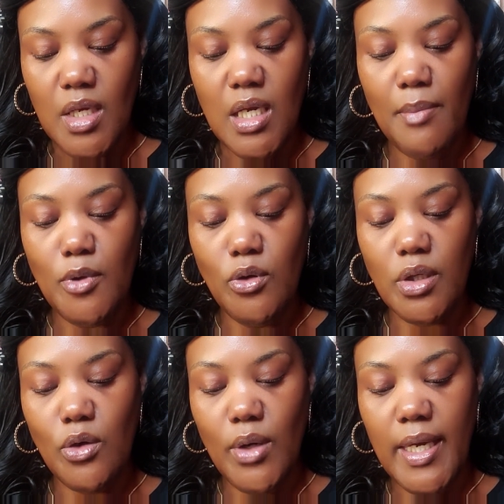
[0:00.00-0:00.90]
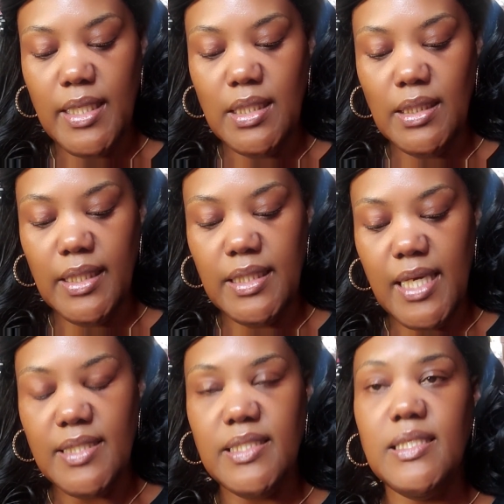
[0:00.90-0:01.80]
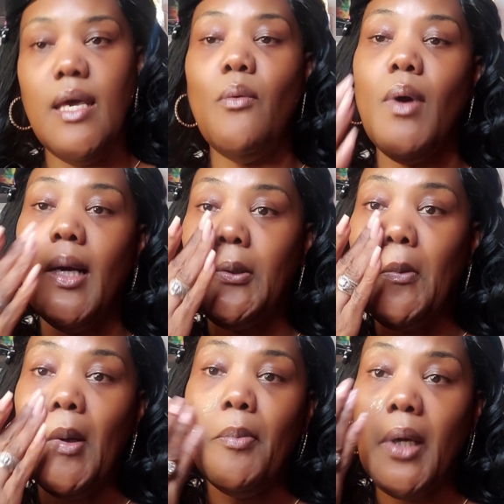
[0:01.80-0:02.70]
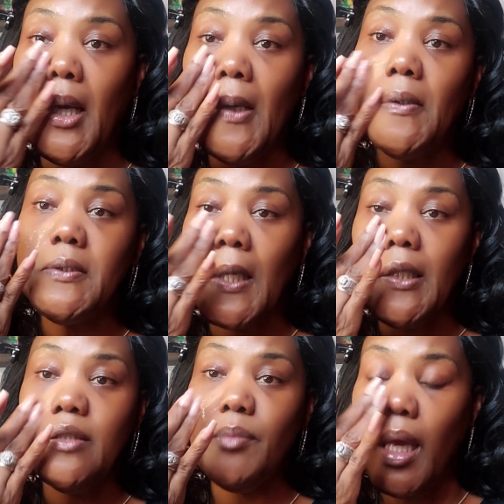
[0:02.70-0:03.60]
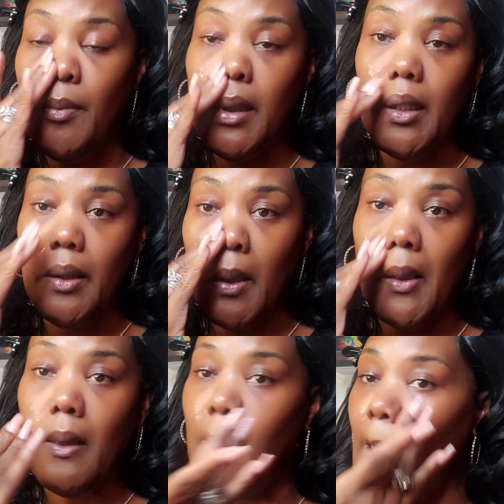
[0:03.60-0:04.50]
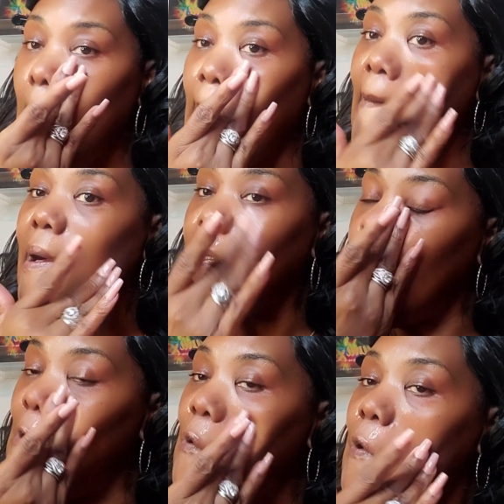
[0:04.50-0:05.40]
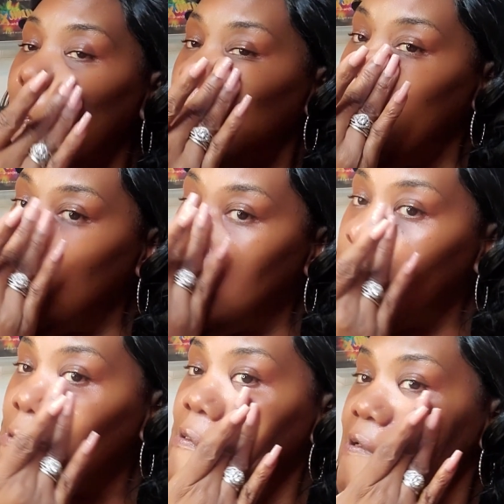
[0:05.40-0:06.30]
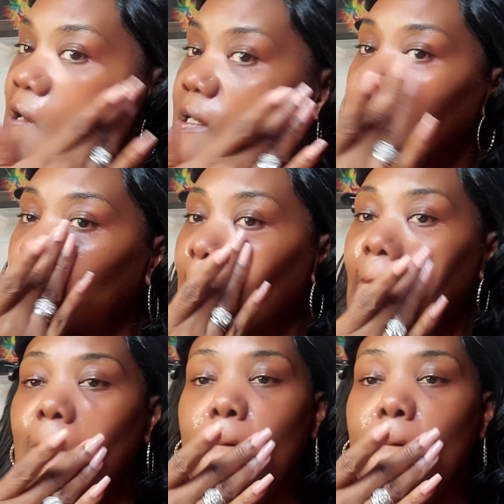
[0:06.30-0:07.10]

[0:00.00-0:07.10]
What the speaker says: And I'm going to go ahead and let that set while I do my brows, because baby, I need all of the sticking that I can get.